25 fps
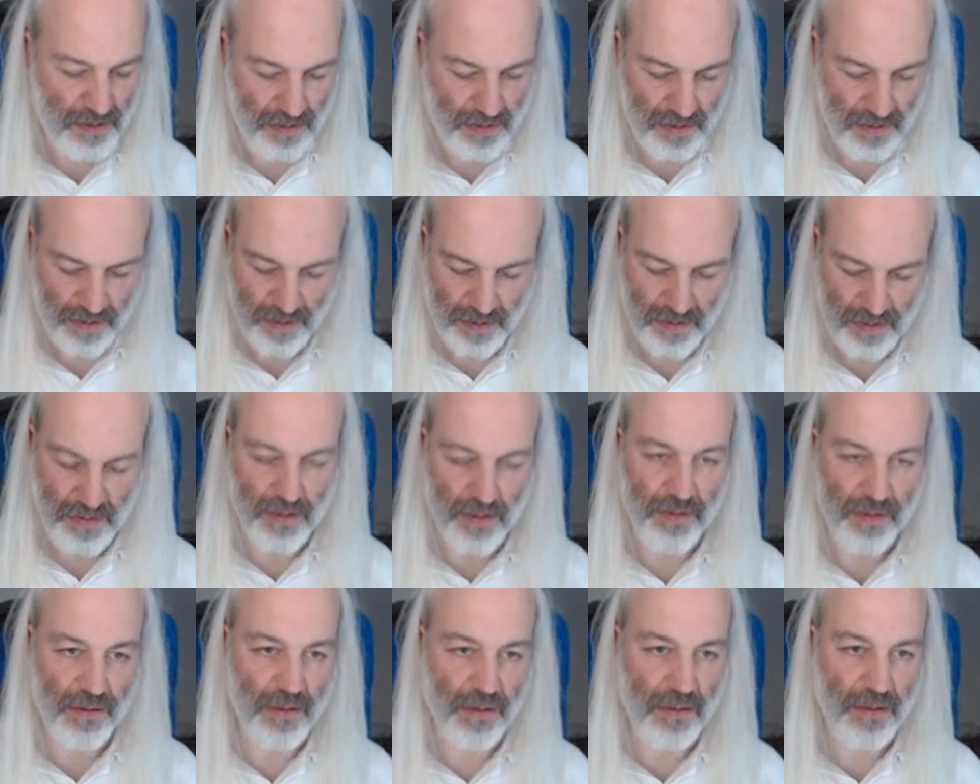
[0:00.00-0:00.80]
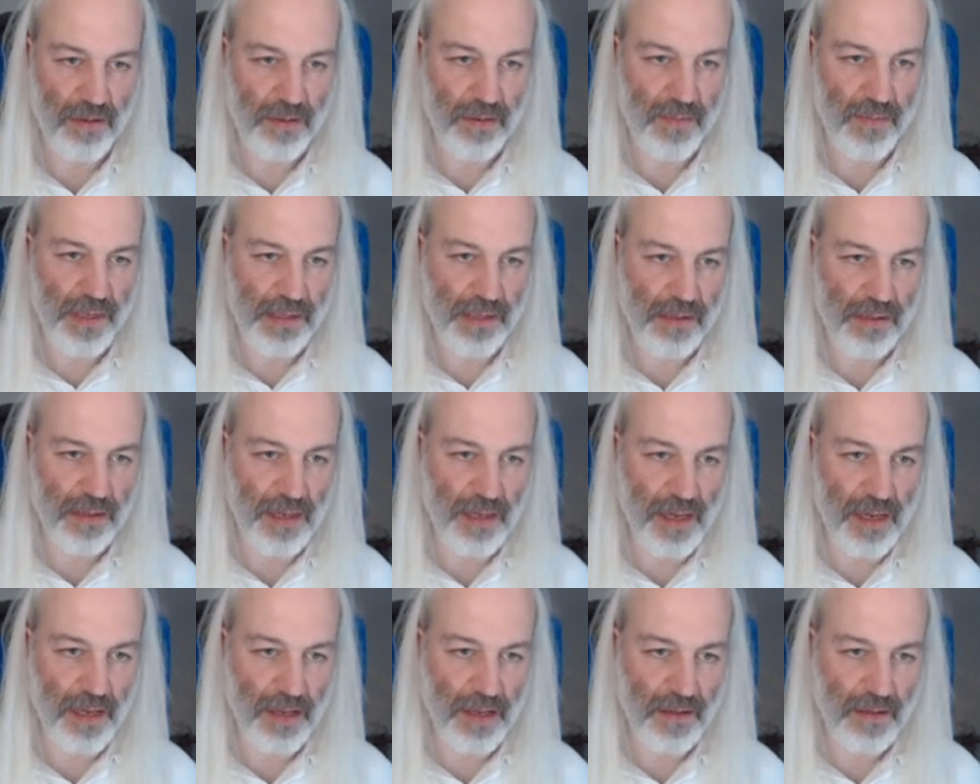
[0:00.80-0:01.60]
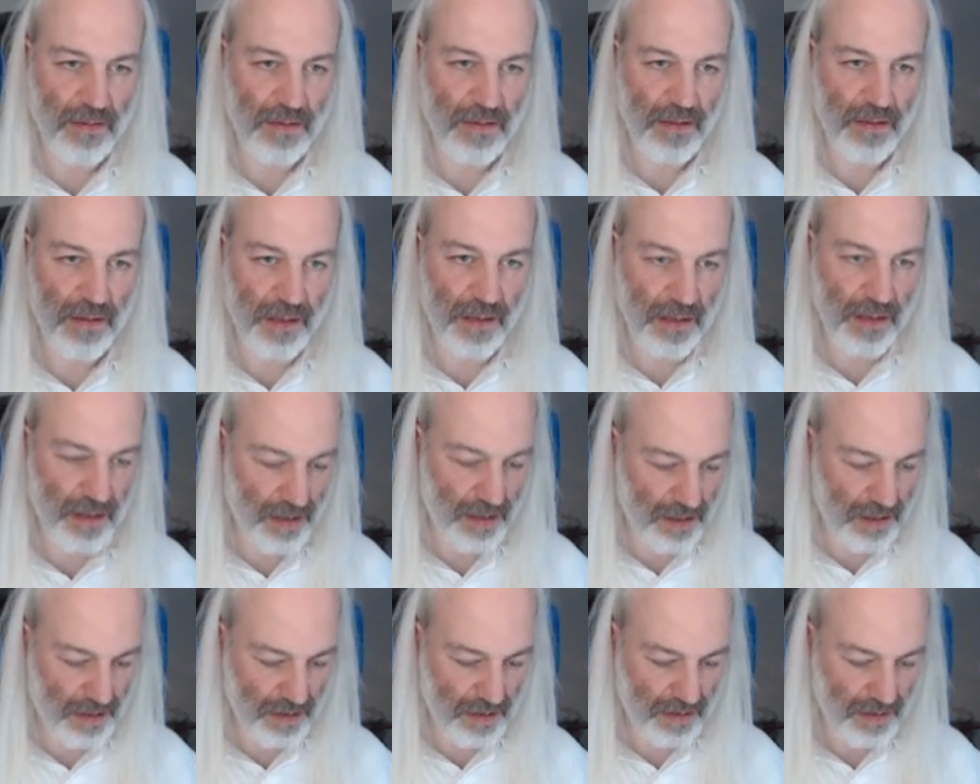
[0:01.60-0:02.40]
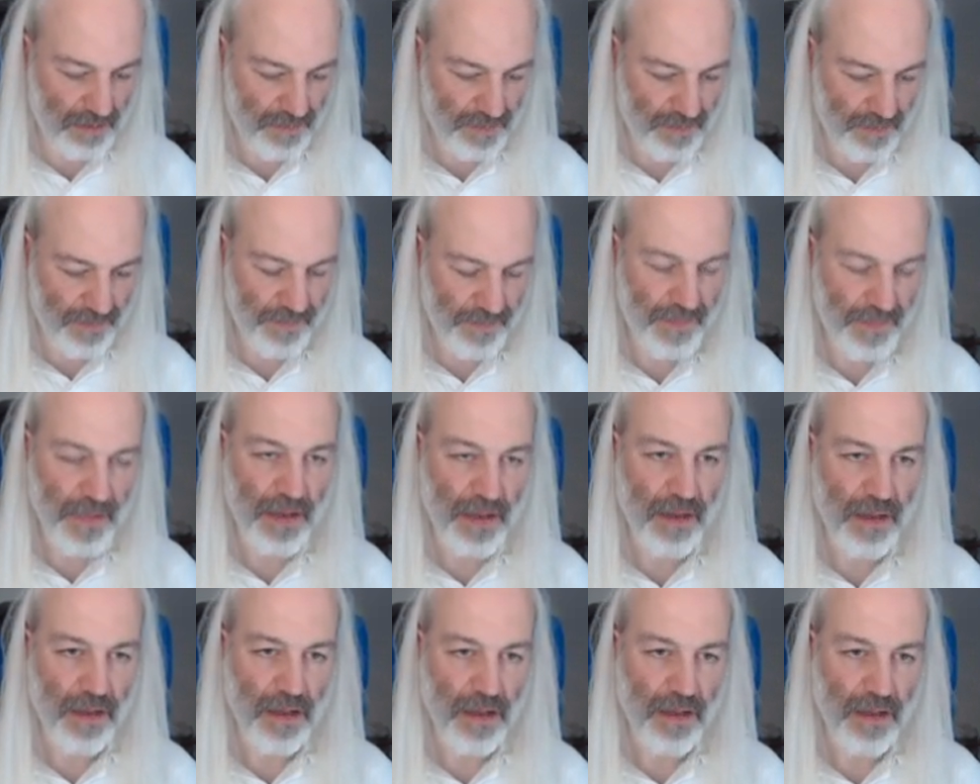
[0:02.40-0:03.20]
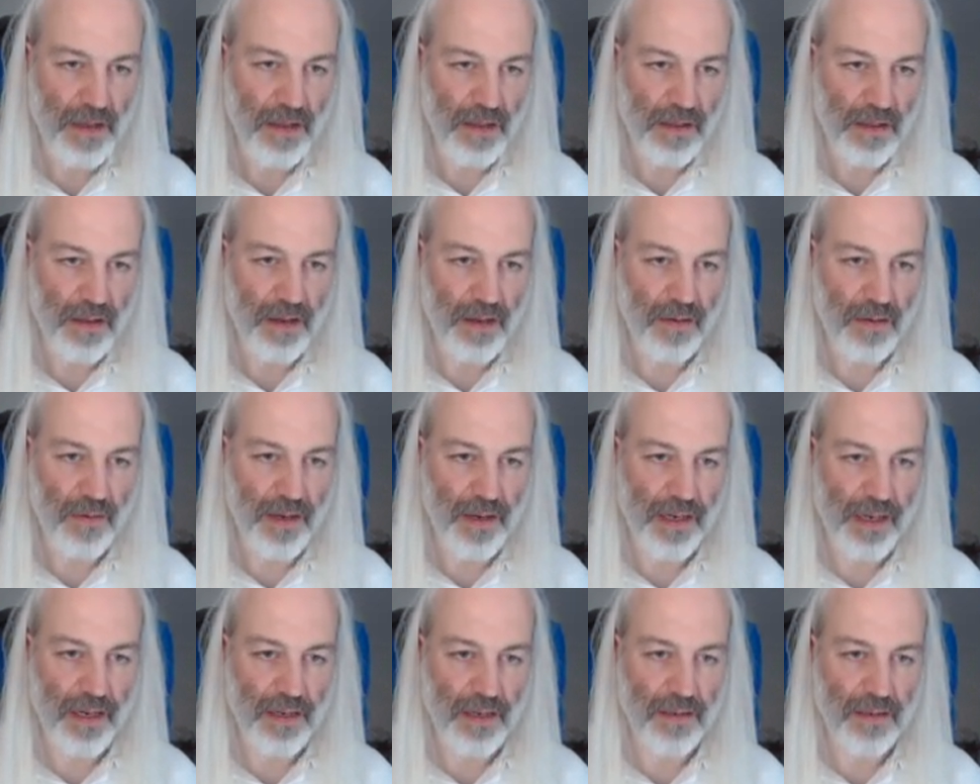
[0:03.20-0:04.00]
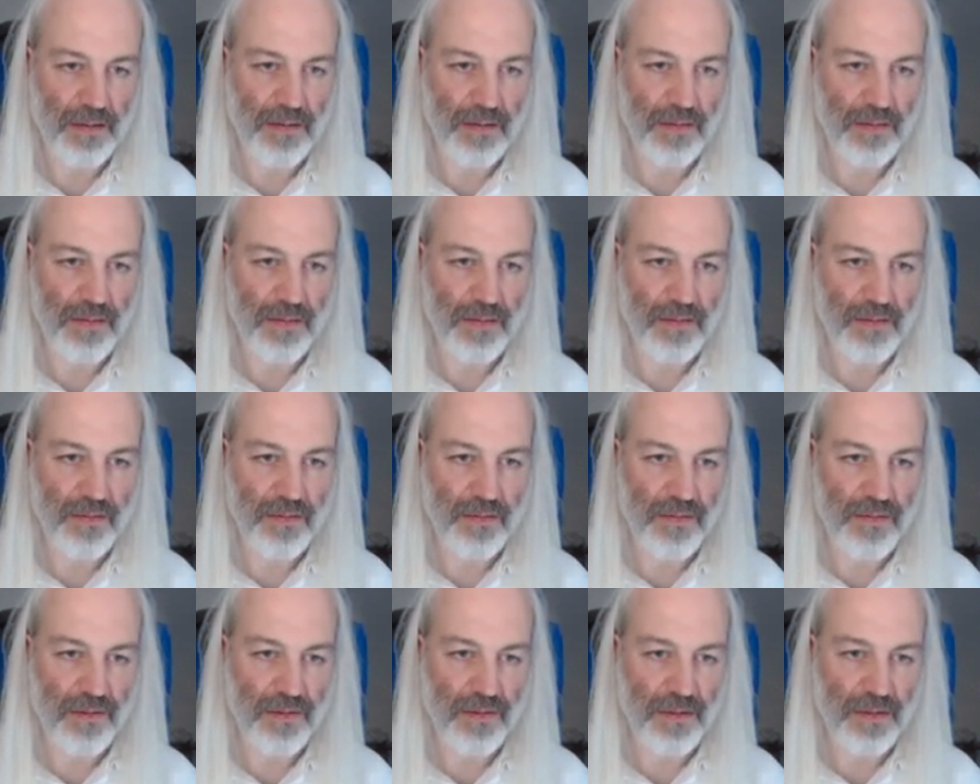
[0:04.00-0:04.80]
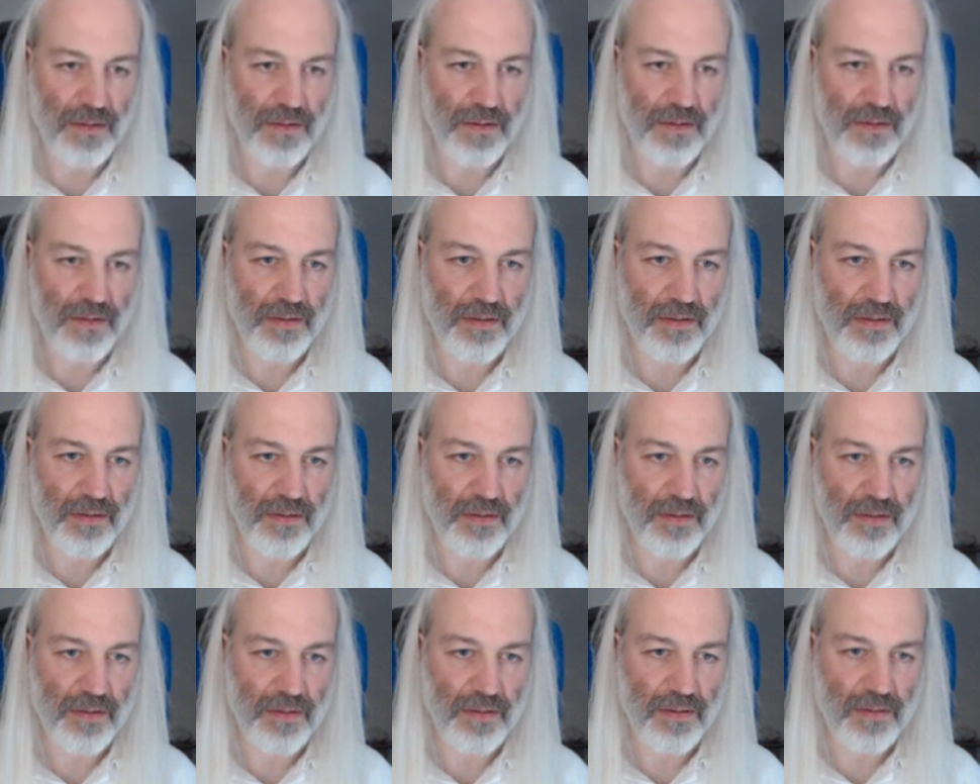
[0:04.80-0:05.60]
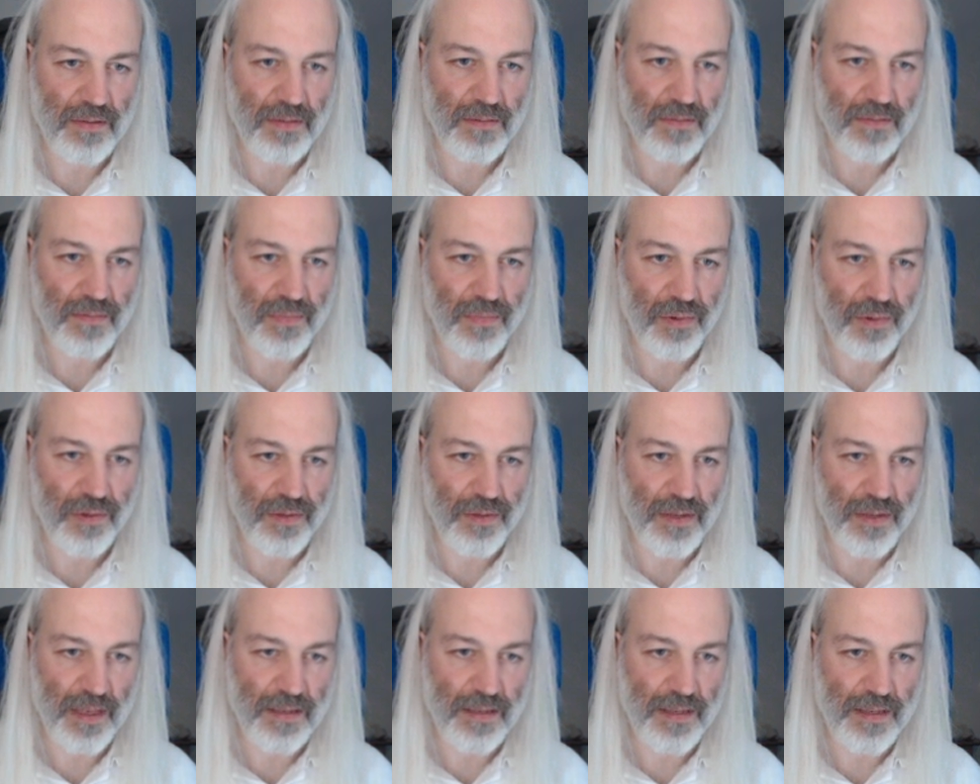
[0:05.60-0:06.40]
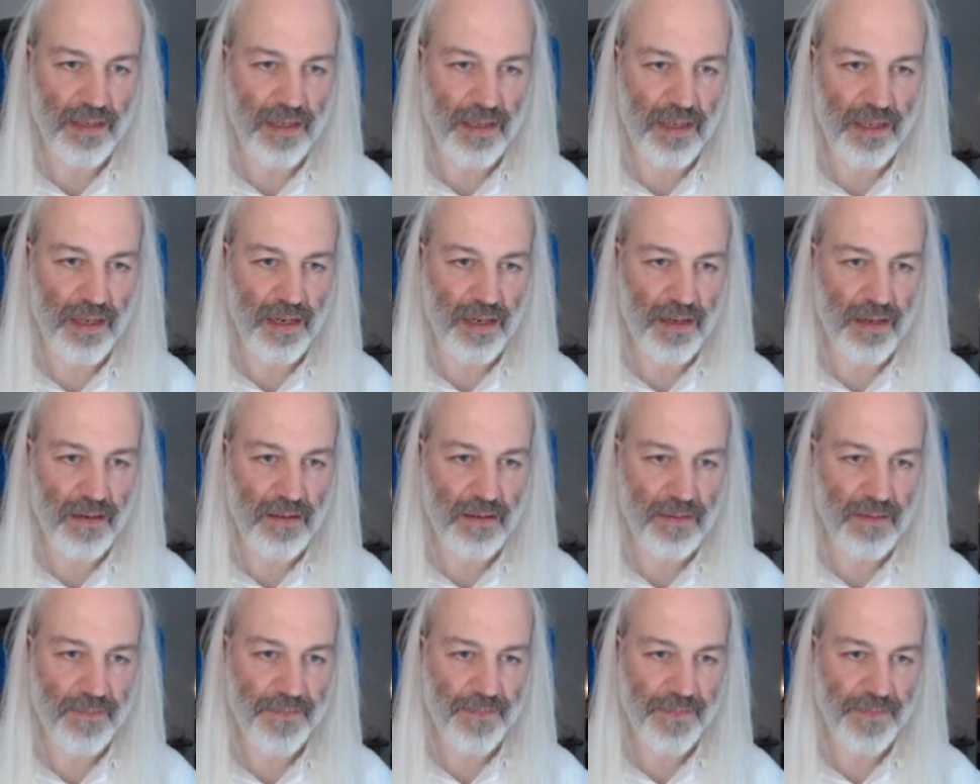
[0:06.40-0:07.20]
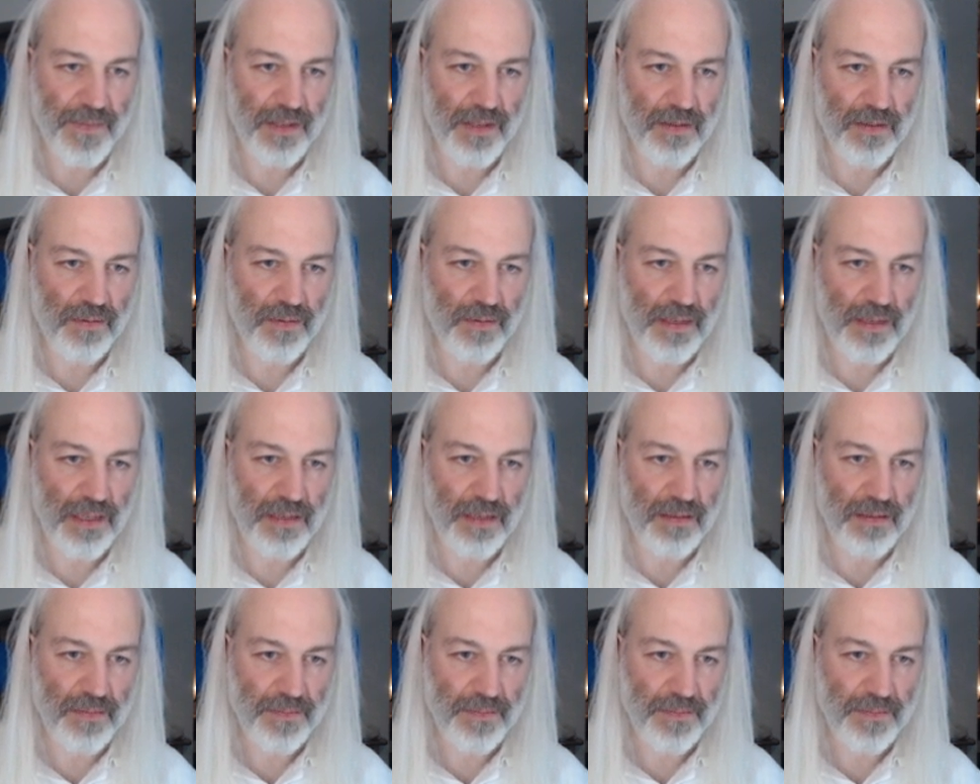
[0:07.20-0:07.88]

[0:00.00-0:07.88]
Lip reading: hold on a bit, yeah, there. Now I can just push that here as well.